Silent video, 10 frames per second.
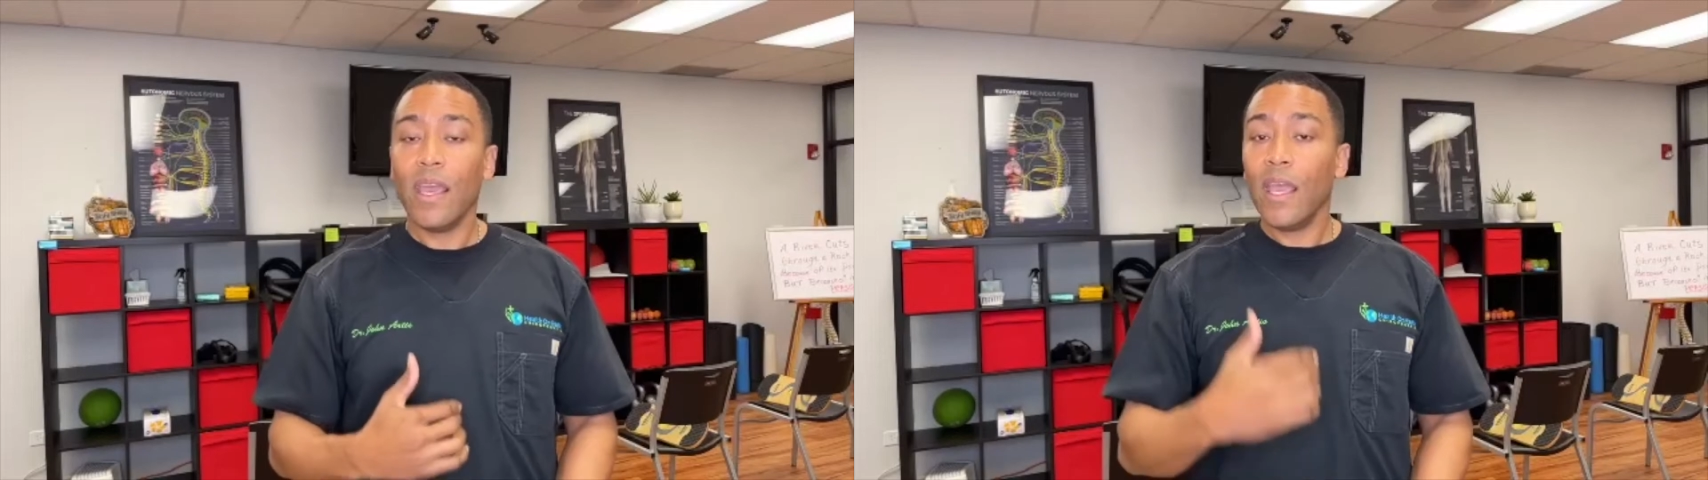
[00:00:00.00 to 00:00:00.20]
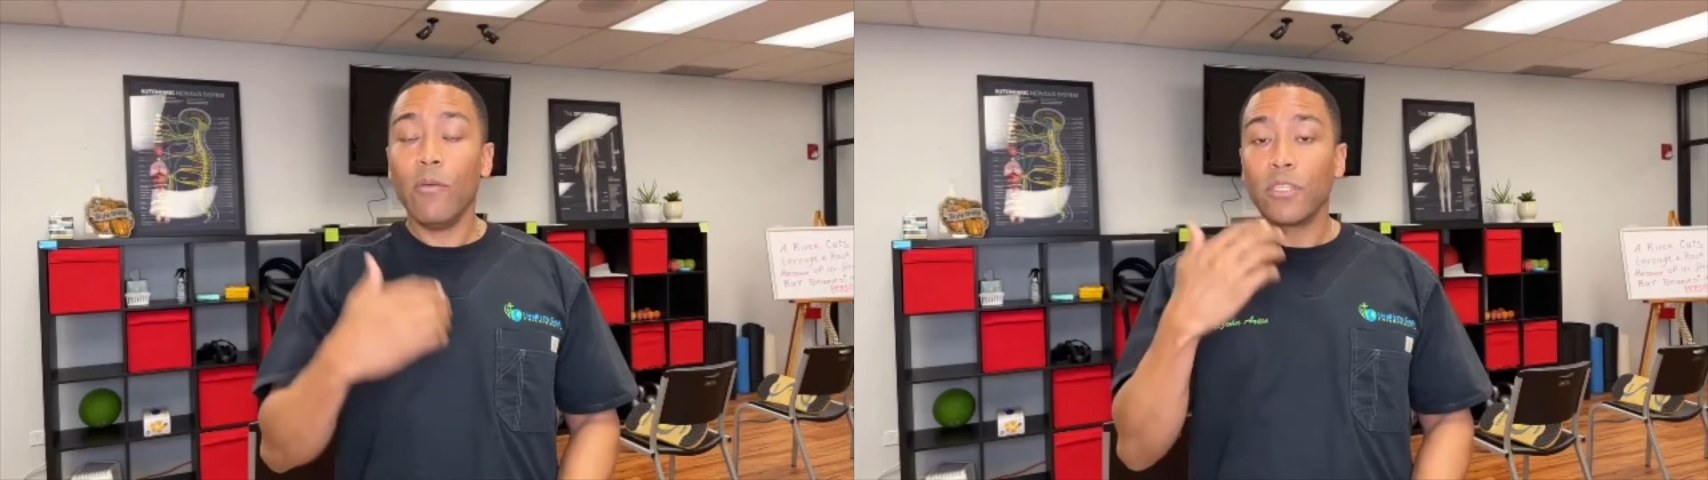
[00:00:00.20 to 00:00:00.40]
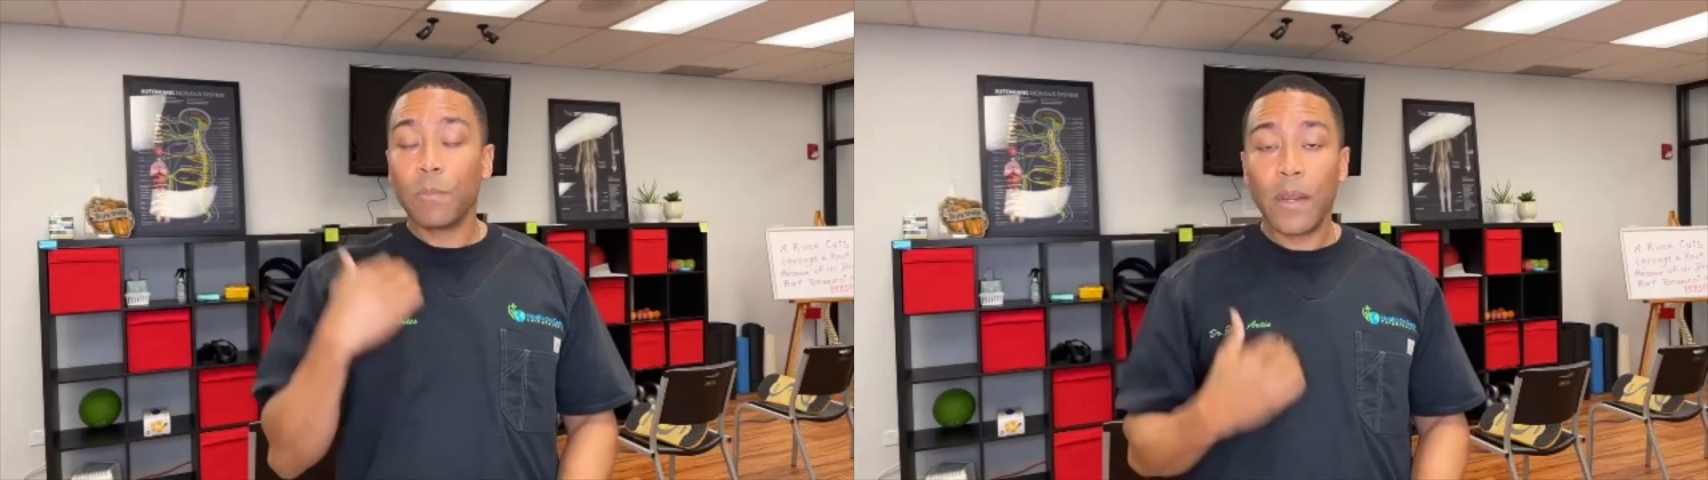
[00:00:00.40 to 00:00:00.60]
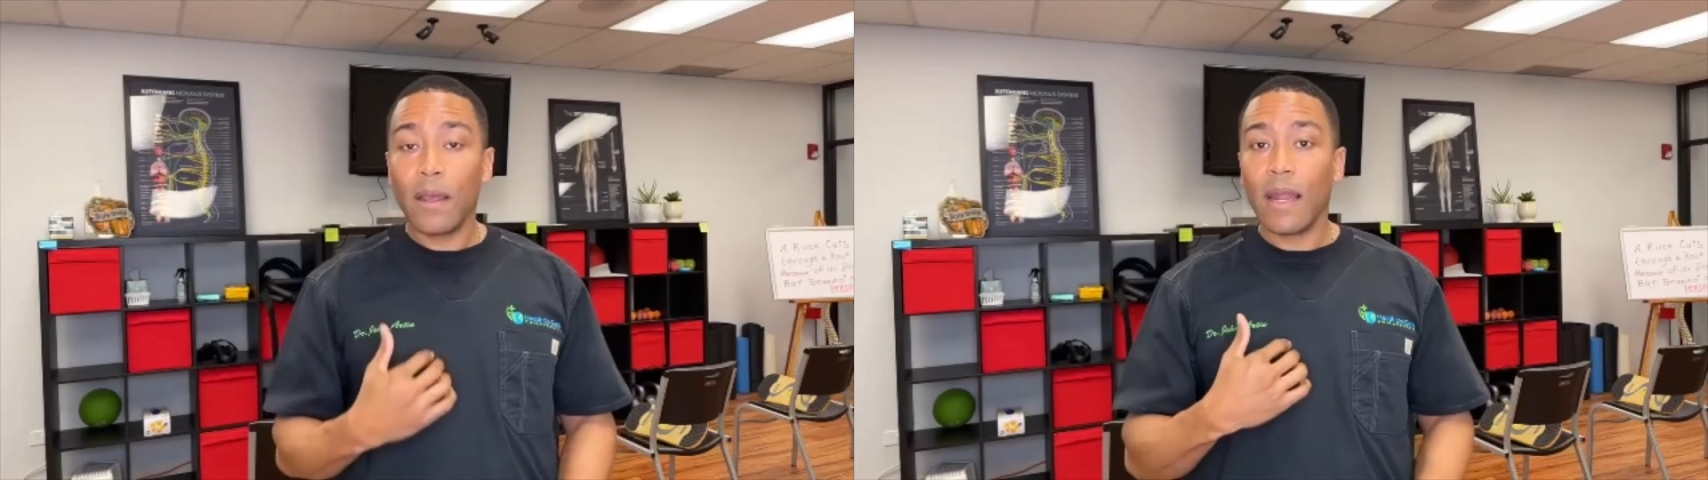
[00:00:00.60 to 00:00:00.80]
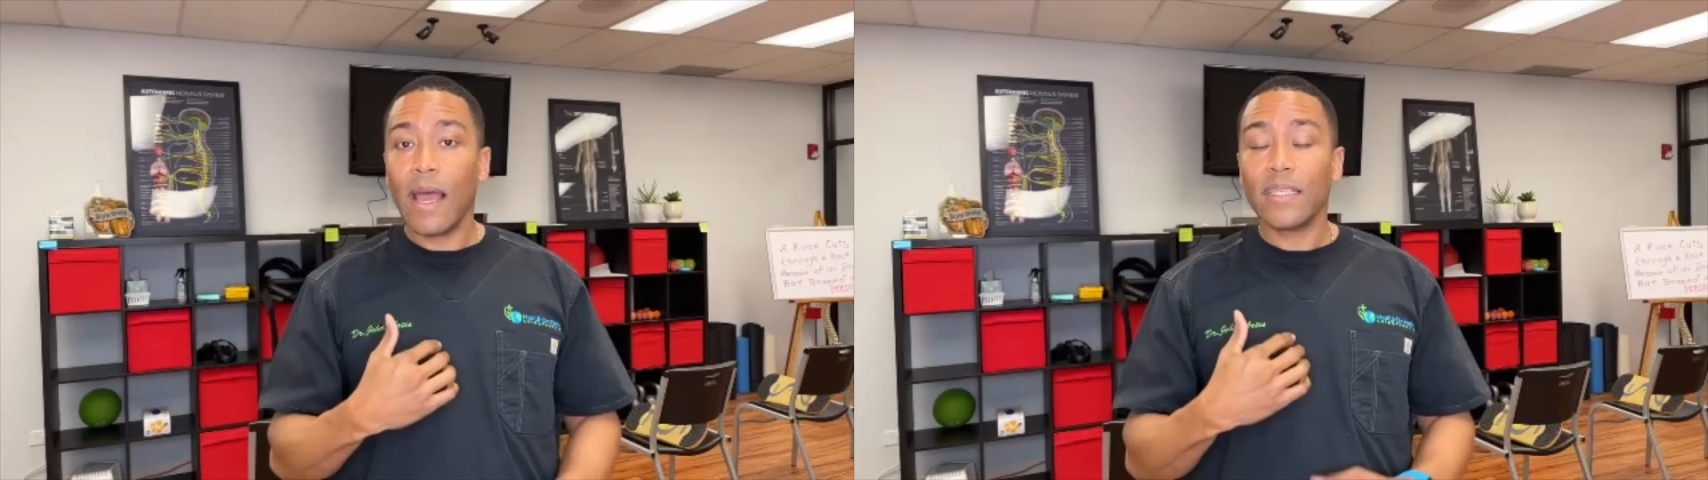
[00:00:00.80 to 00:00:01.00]
He was
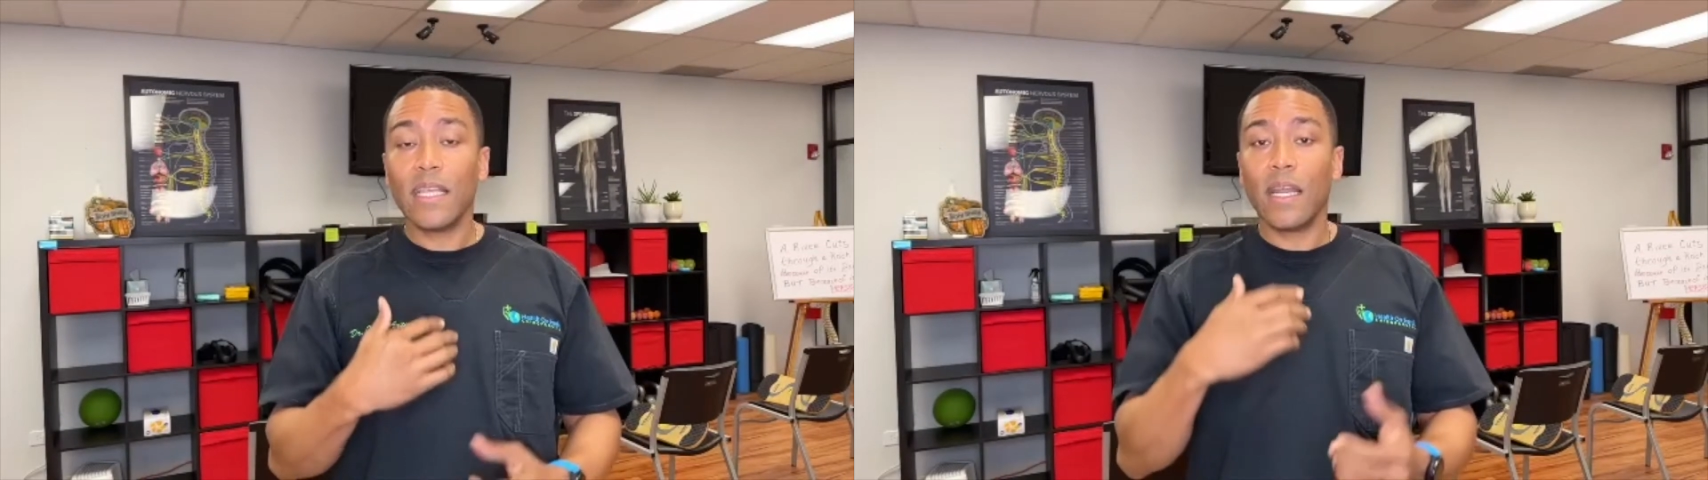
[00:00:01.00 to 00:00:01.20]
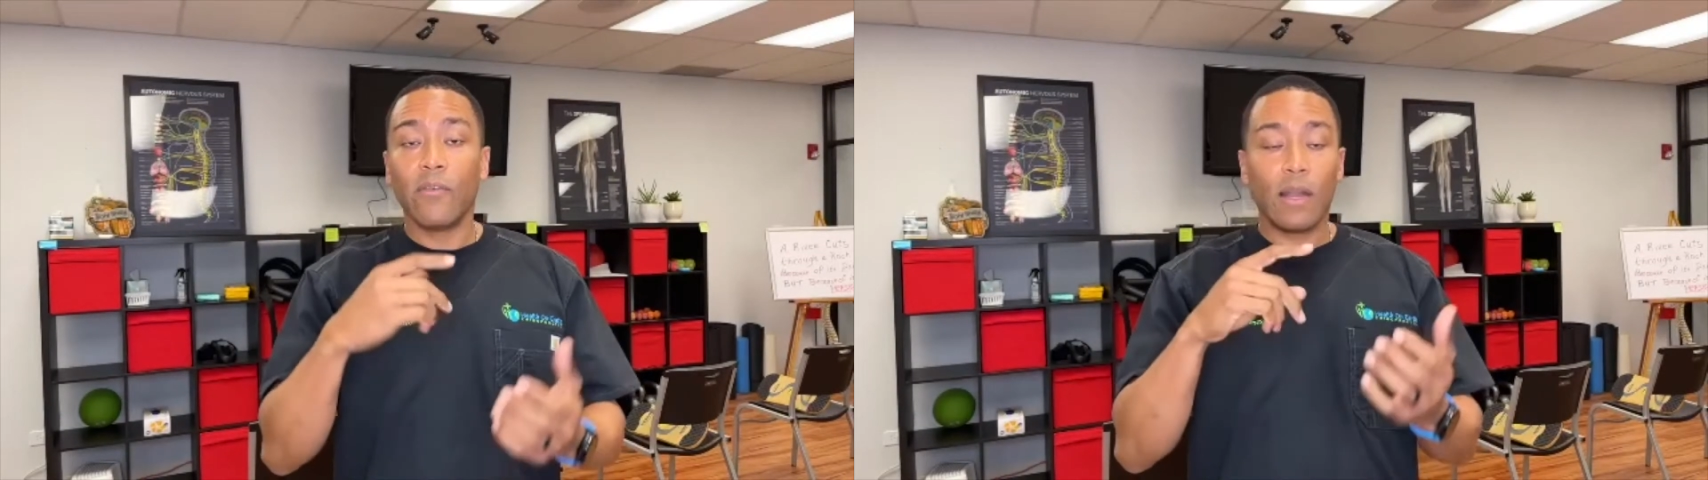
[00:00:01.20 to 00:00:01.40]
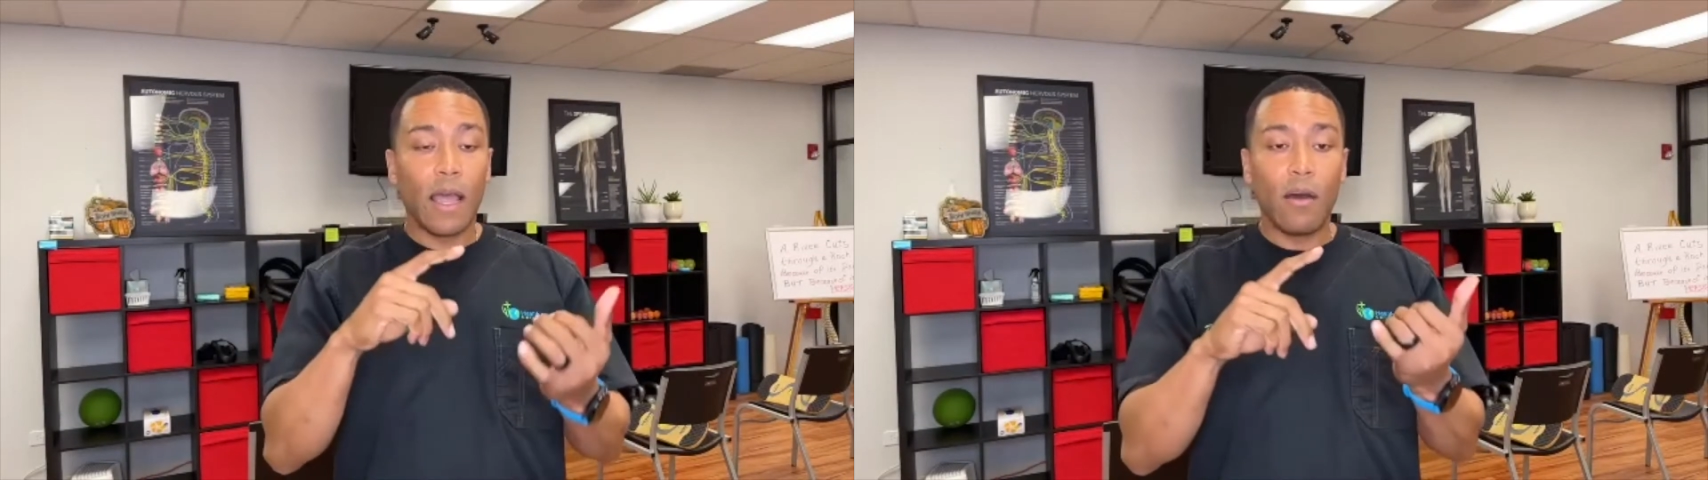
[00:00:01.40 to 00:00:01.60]
paralyzed. He had to rely